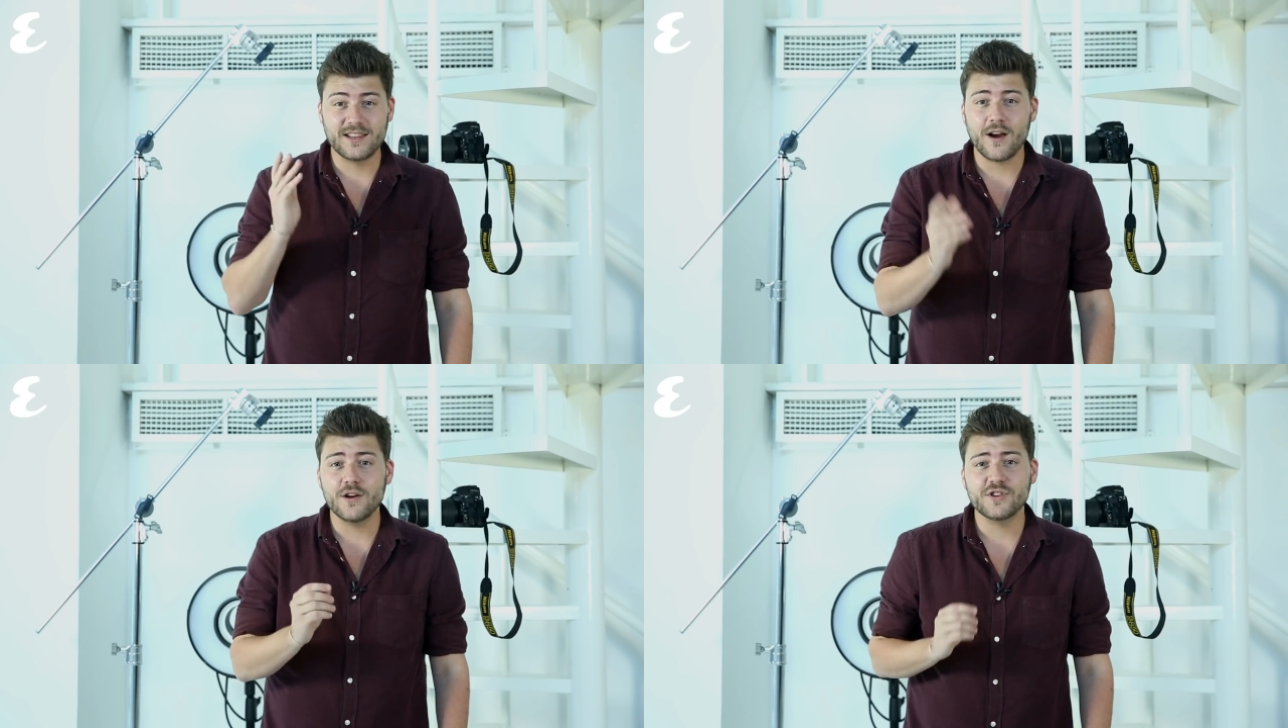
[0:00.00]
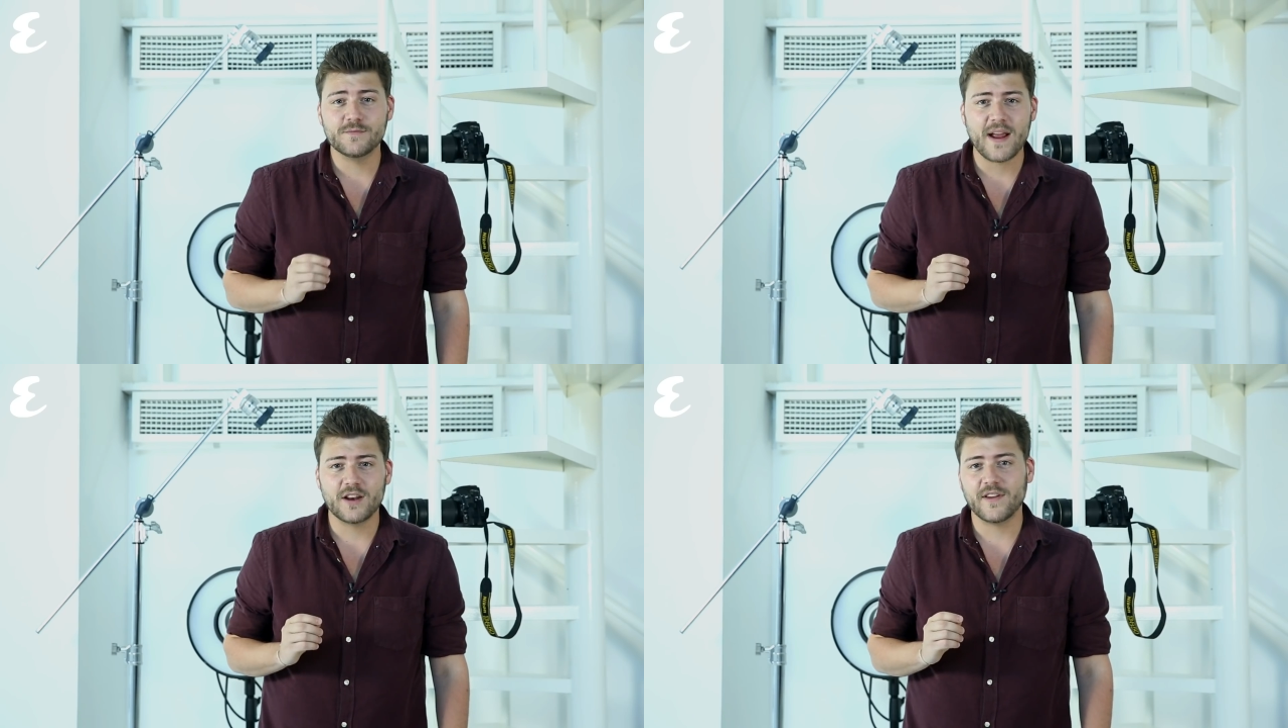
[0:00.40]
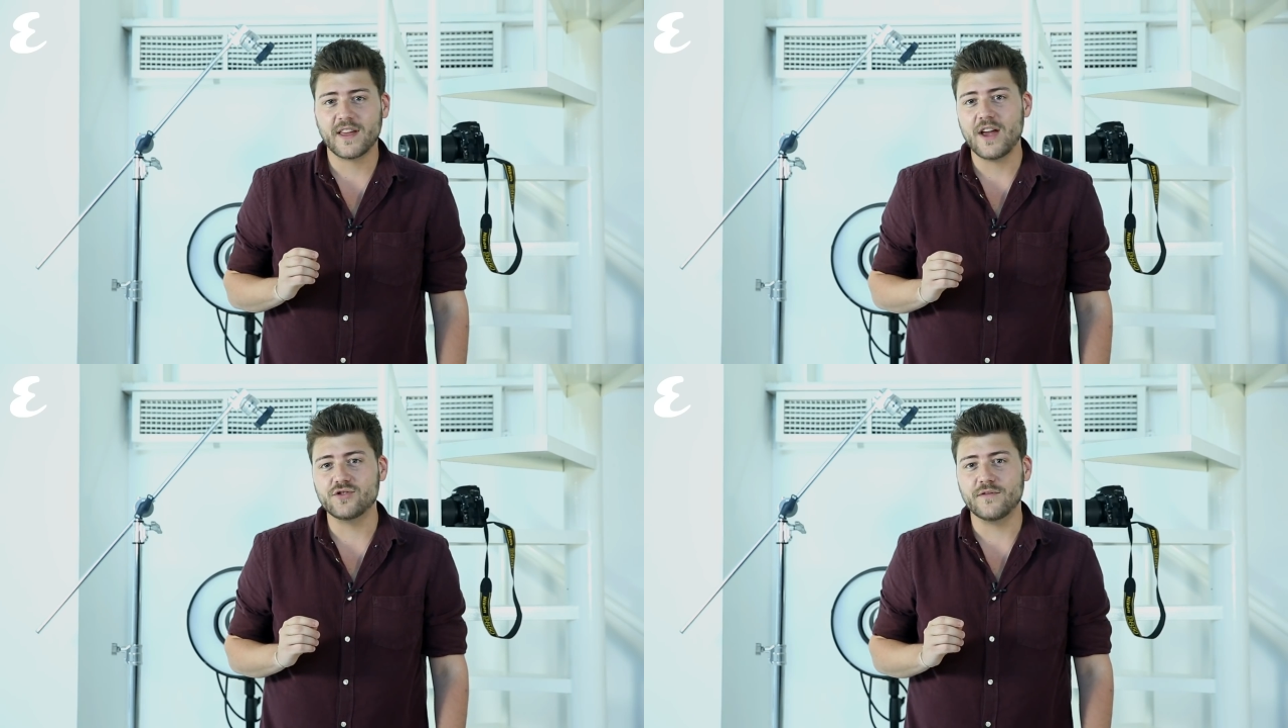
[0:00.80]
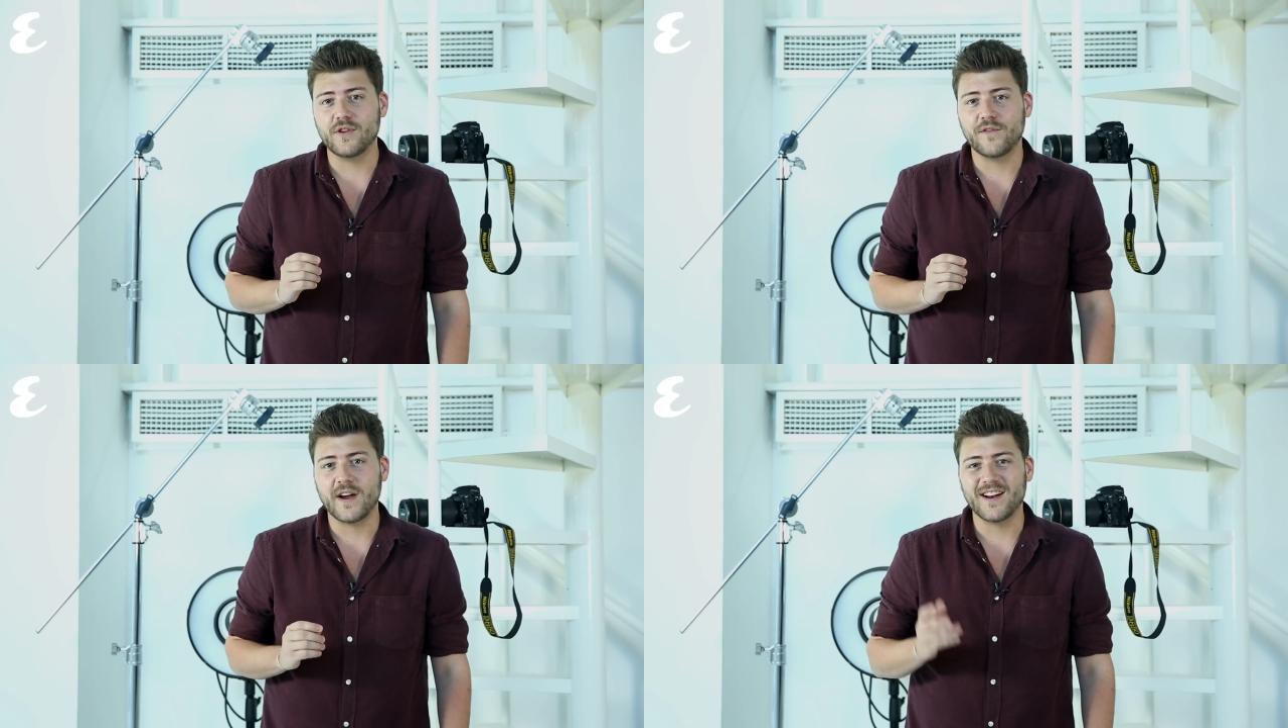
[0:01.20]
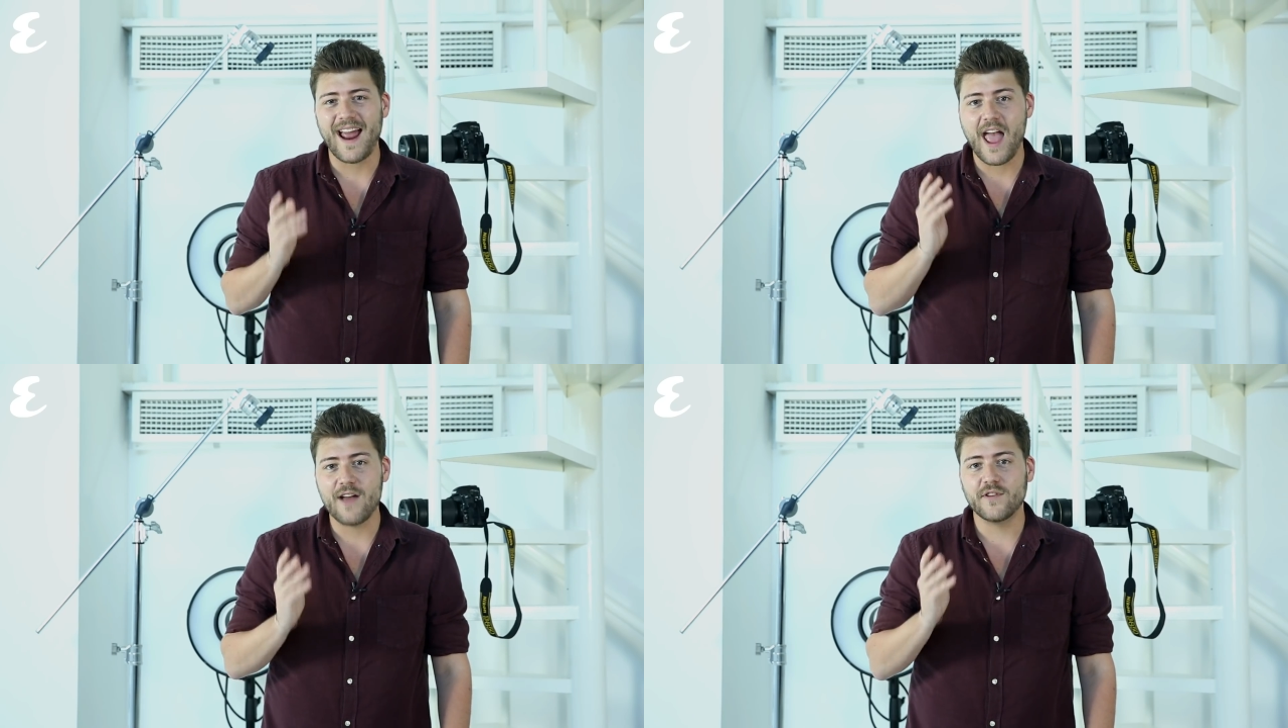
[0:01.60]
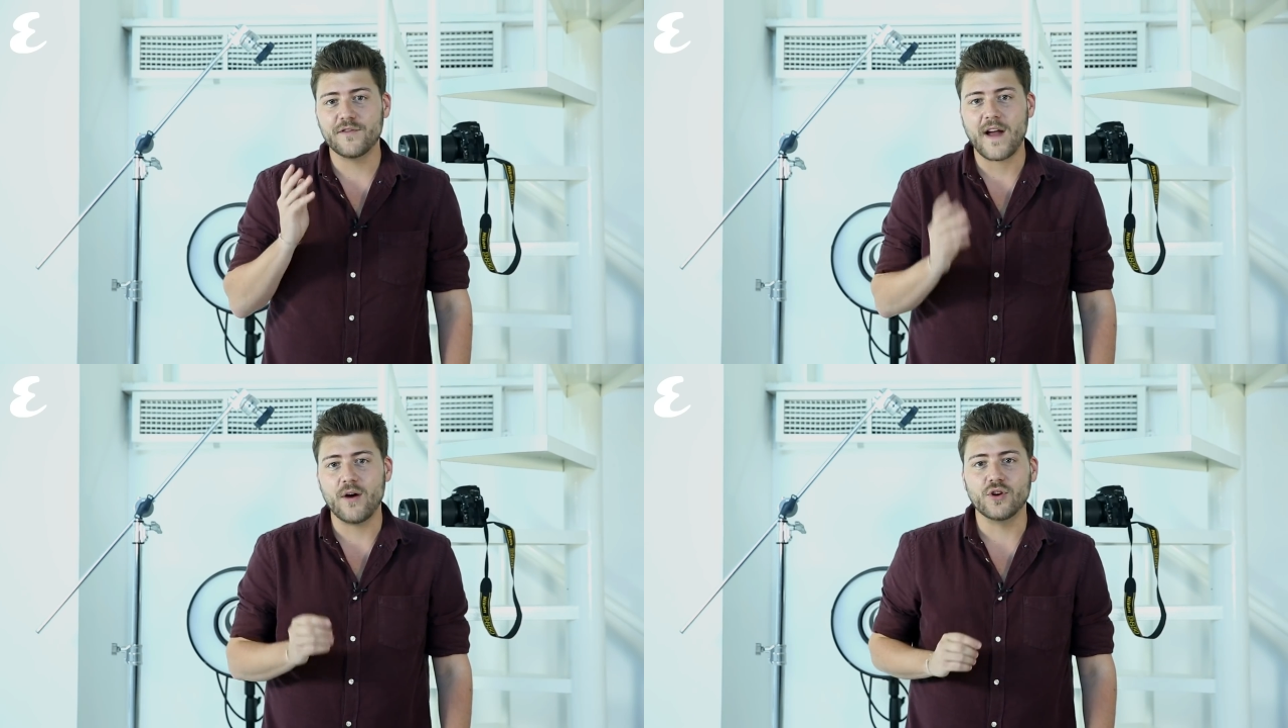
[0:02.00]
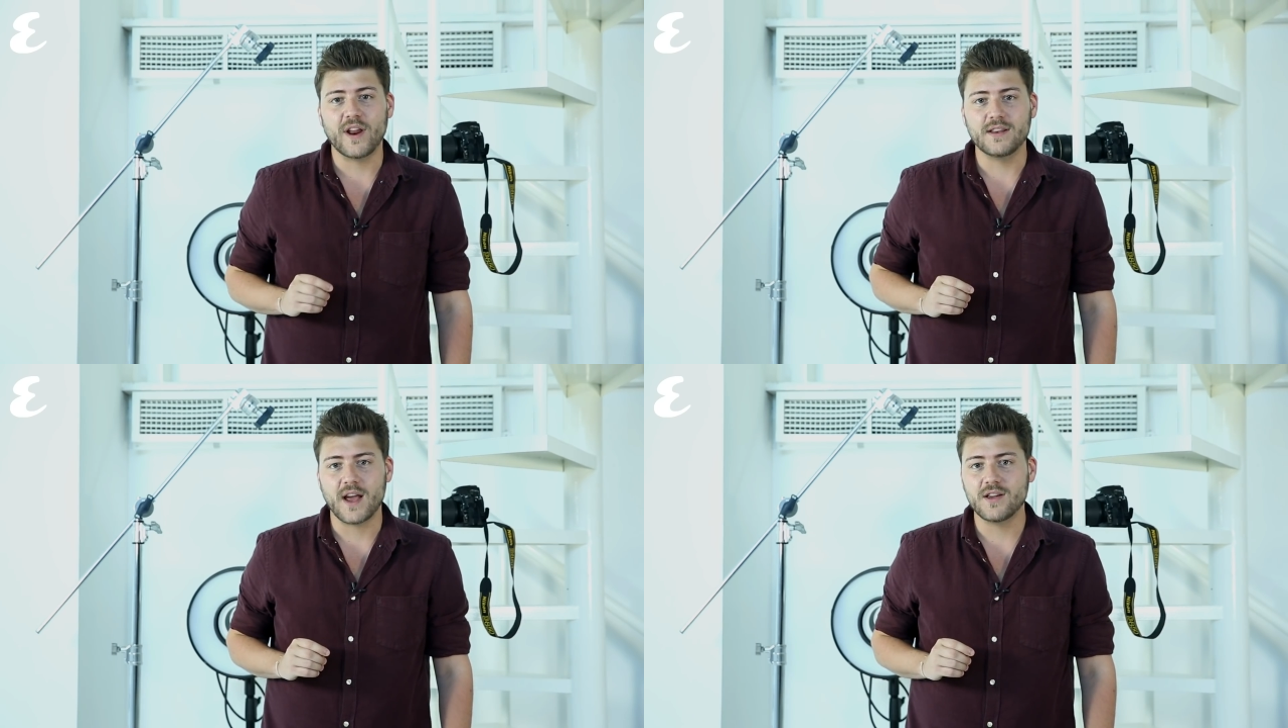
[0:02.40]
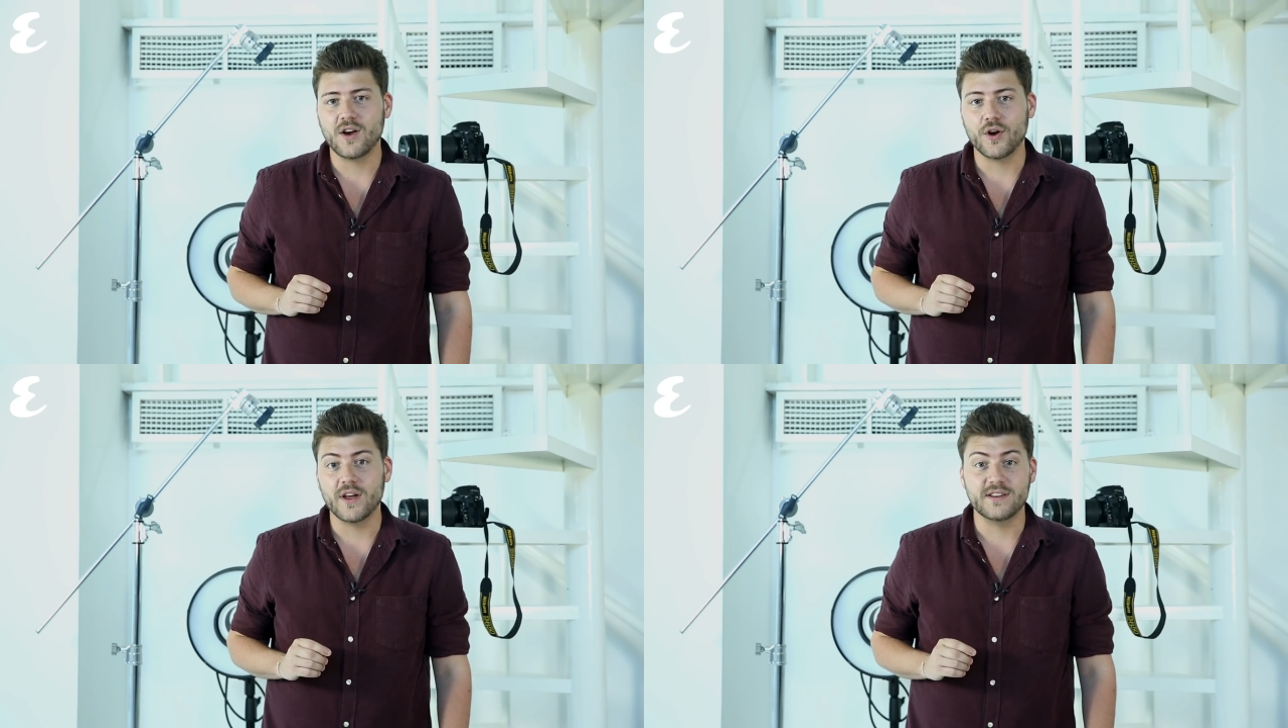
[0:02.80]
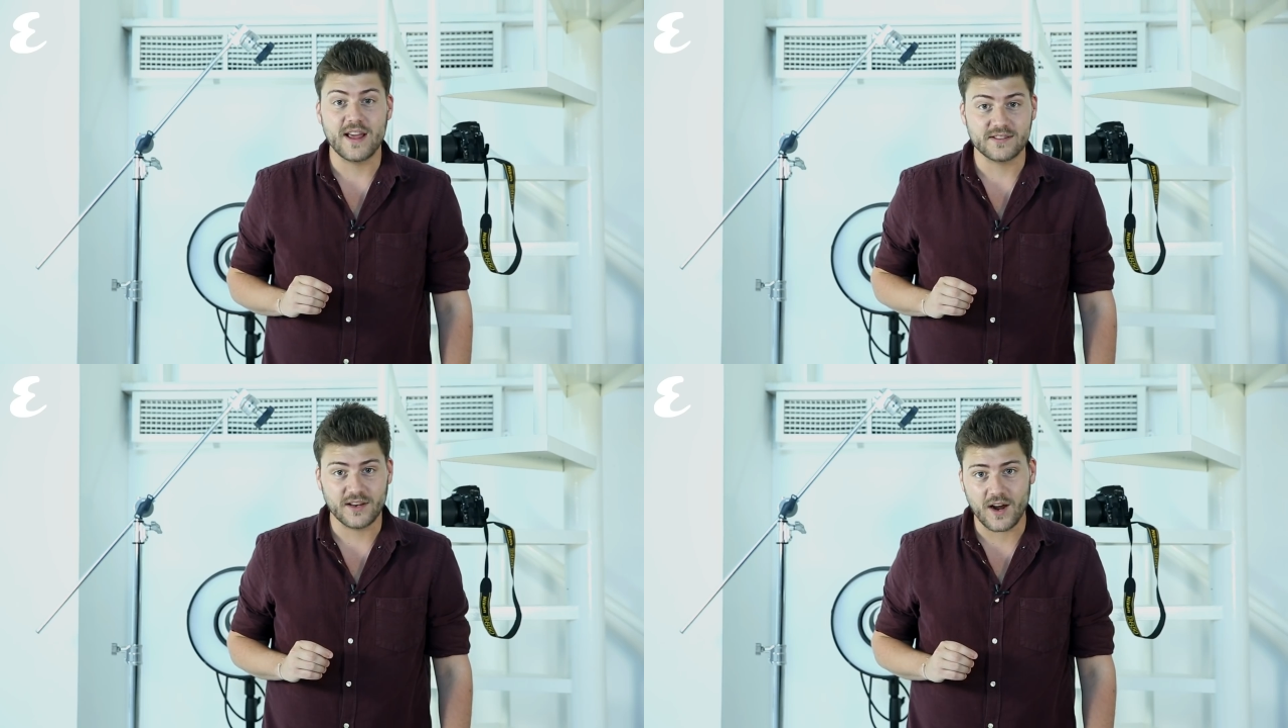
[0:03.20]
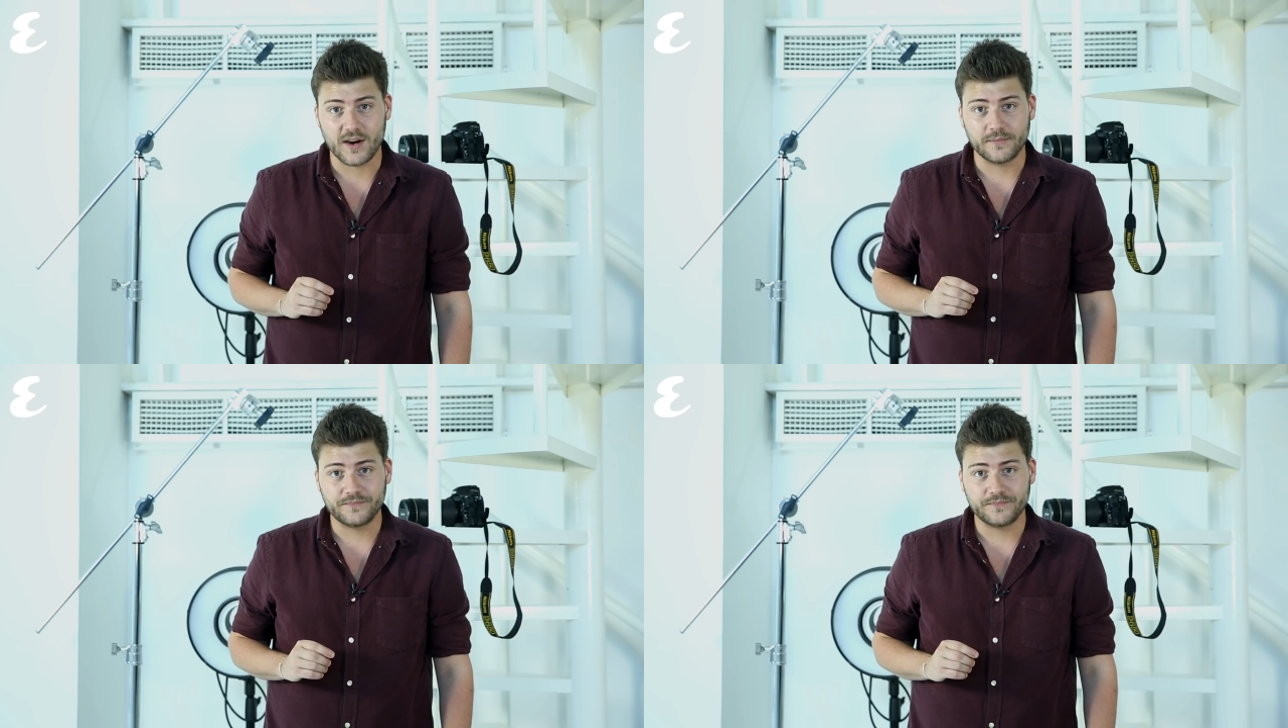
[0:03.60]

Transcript: largest magnification viewfinder ever found on a Nikon DSLR